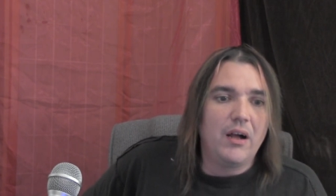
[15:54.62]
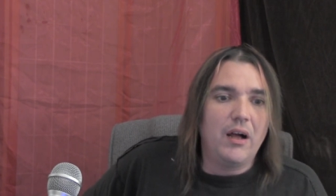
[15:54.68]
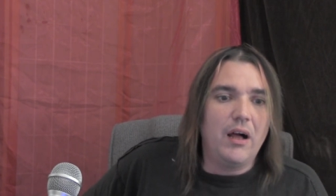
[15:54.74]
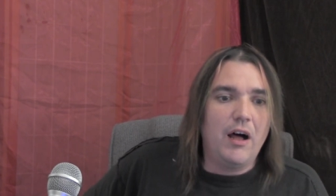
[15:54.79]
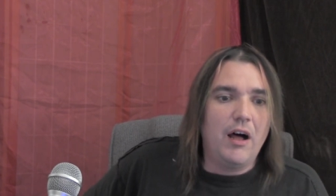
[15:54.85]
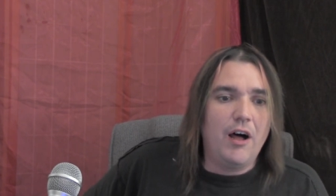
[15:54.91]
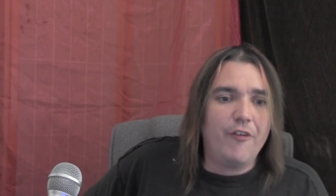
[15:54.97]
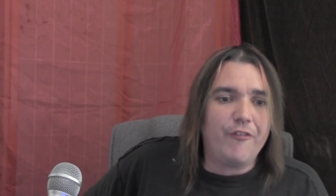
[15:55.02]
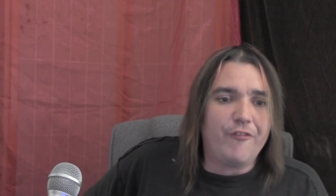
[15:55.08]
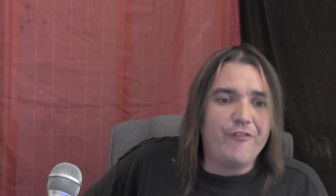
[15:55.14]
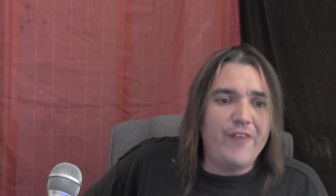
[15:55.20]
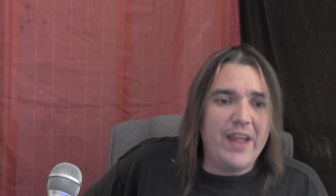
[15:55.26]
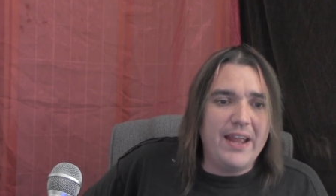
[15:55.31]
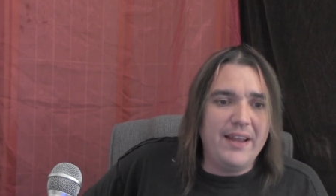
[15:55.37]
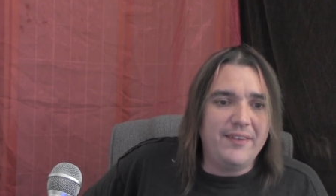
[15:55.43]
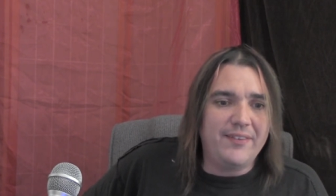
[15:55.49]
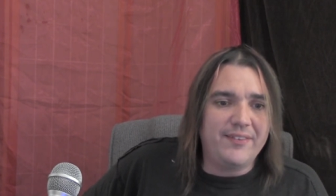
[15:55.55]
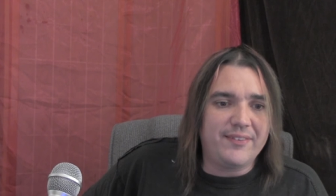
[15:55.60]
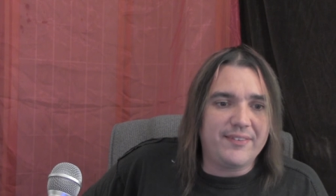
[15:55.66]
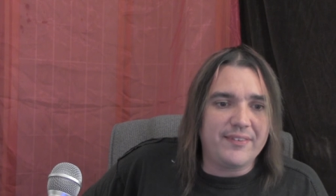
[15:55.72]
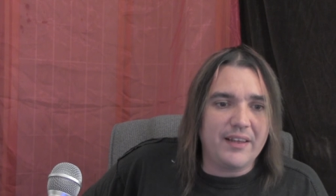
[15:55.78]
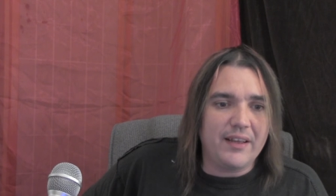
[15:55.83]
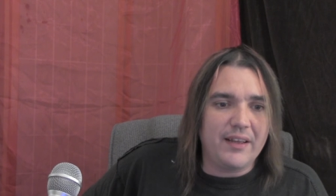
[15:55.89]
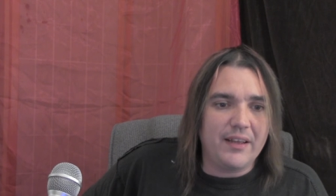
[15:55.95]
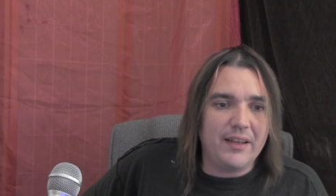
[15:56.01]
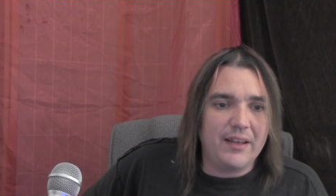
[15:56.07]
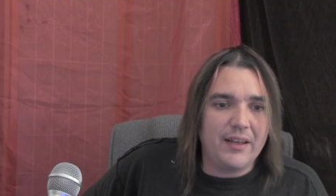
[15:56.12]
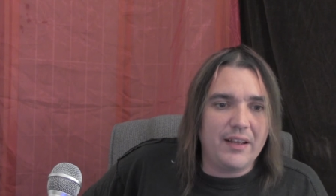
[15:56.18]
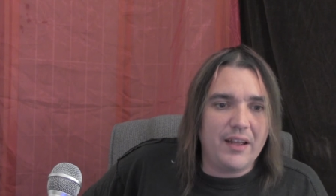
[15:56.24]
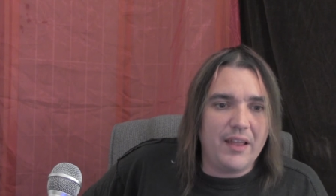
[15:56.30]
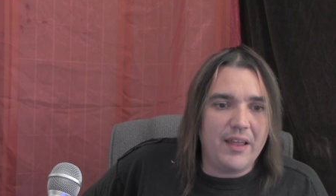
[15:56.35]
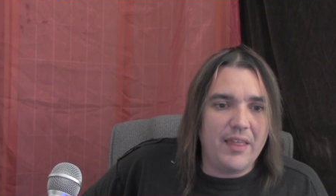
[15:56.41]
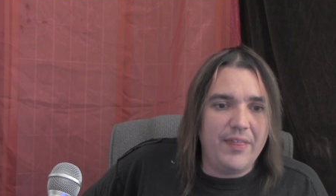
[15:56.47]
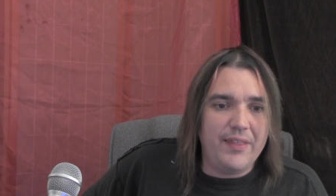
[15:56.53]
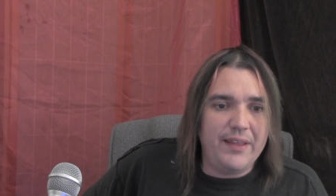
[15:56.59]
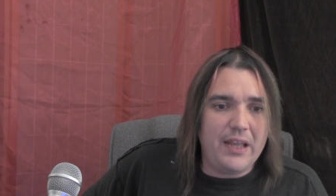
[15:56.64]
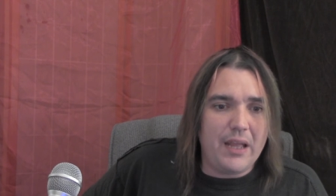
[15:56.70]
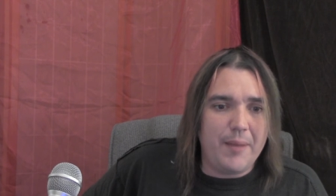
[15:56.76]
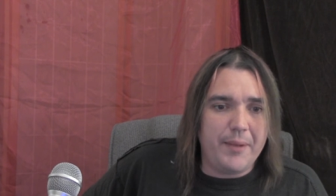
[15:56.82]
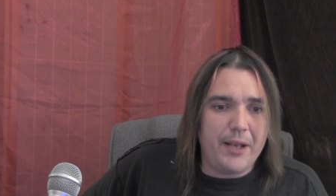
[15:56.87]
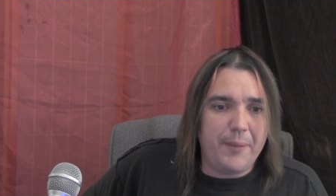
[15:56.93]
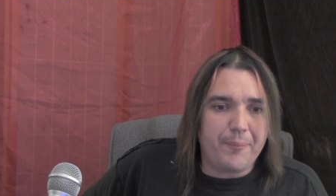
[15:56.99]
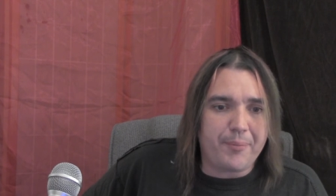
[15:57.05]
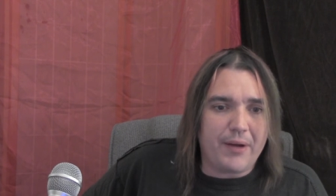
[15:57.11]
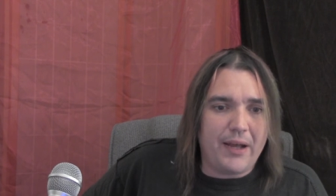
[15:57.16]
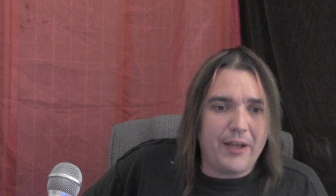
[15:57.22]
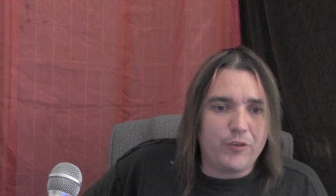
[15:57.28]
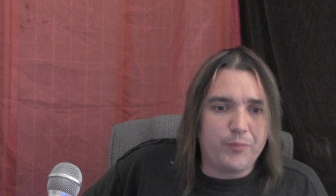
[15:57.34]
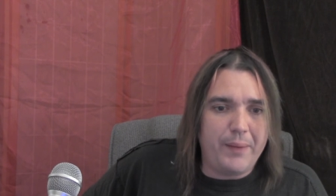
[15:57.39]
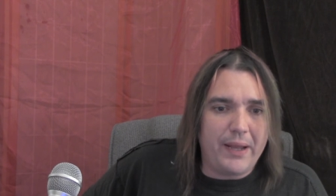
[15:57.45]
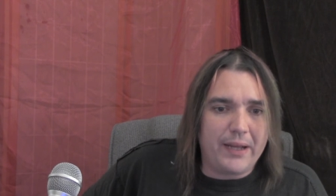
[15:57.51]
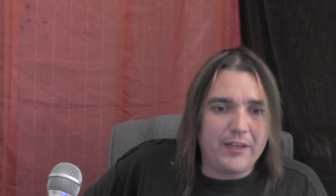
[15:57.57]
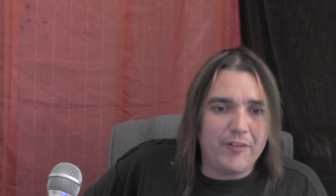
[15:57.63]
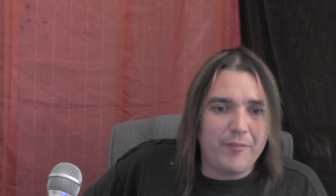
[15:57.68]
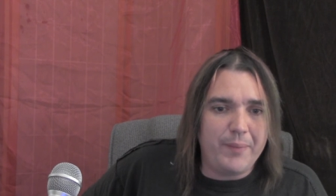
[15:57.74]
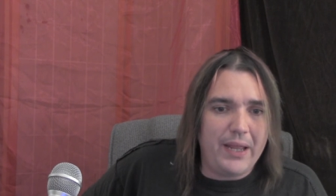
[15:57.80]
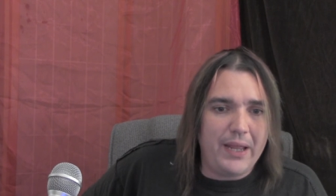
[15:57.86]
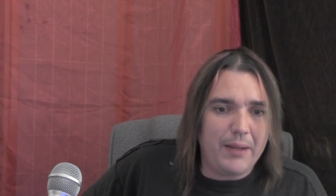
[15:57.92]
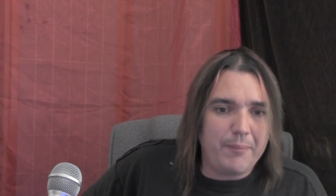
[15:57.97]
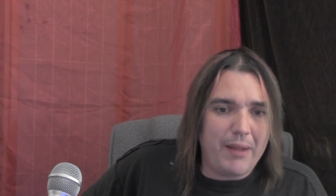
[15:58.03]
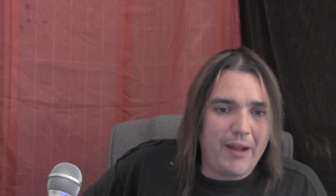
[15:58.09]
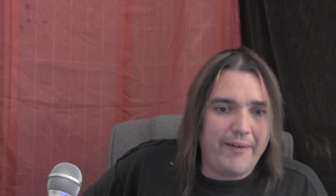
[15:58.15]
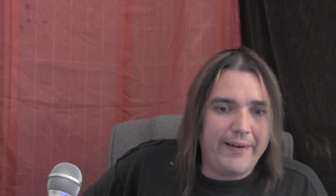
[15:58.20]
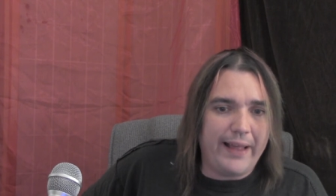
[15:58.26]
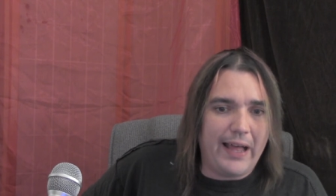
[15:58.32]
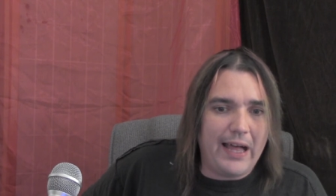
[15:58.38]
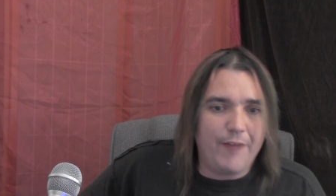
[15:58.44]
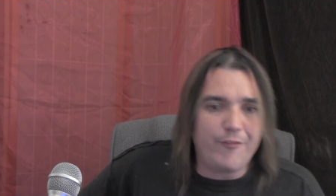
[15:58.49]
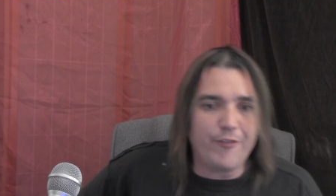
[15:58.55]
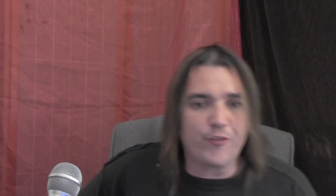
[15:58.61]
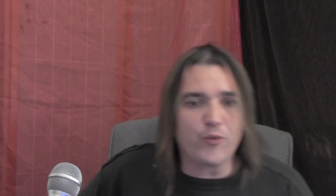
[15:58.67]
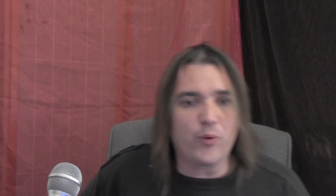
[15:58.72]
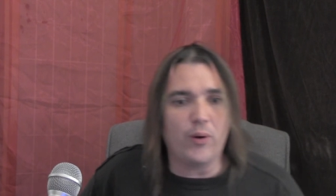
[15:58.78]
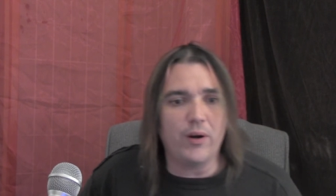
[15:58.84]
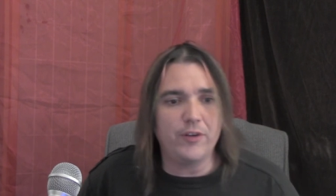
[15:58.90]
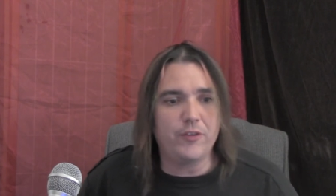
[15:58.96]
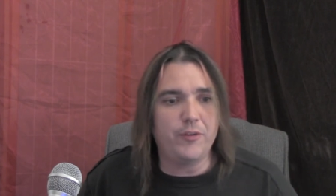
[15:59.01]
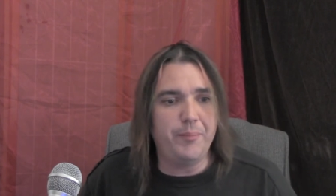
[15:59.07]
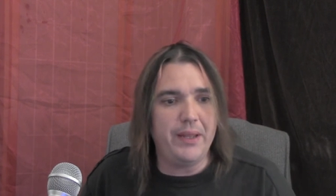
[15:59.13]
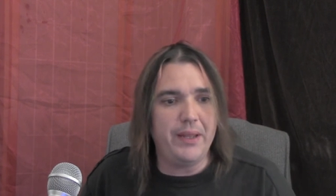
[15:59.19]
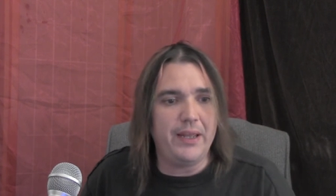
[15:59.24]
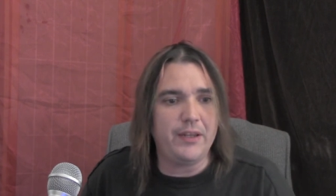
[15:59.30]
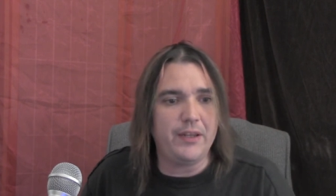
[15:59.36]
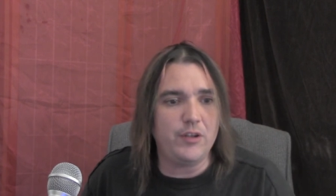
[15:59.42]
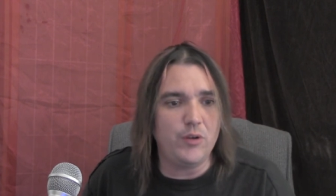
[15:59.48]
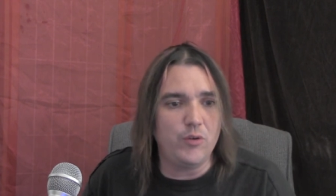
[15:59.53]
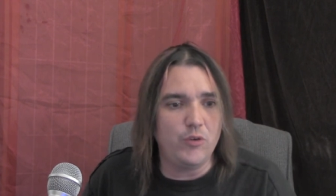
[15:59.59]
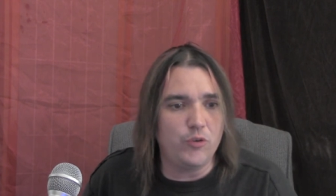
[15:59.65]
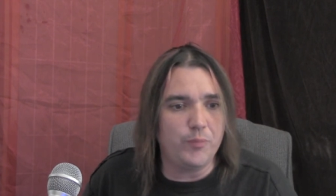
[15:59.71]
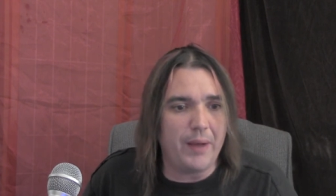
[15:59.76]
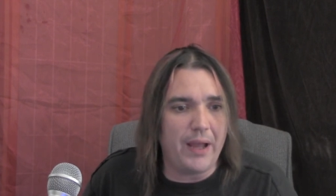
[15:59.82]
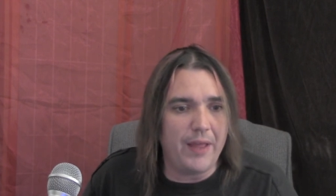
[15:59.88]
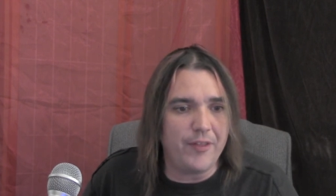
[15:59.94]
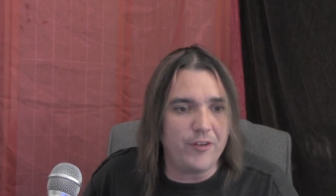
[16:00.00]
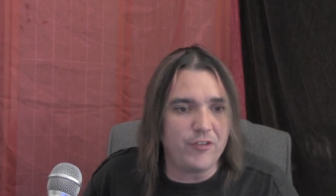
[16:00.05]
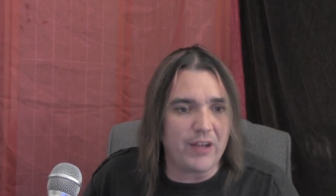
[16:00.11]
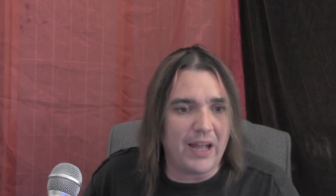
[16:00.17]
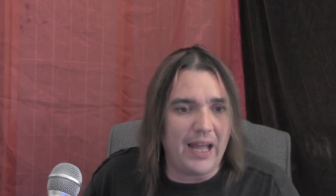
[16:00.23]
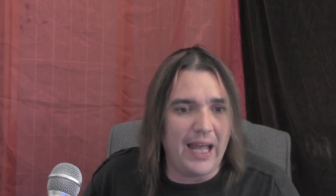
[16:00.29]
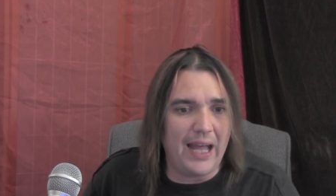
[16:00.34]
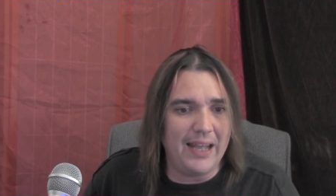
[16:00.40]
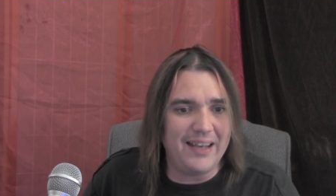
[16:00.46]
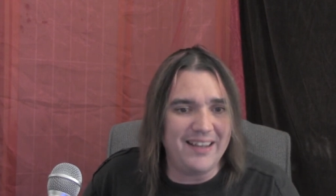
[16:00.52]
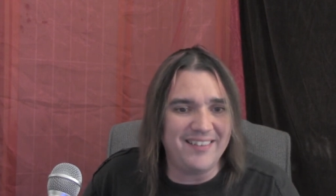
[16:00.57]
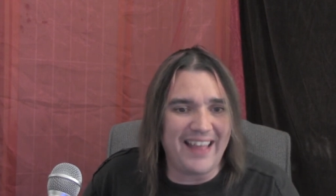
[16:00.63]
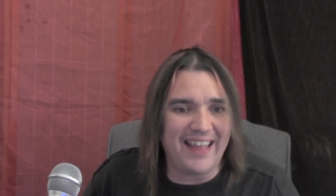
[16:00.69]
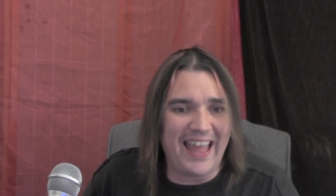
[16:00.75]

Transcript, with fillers: All face the imminent prospect of being married off. Of course, being used by the jihadis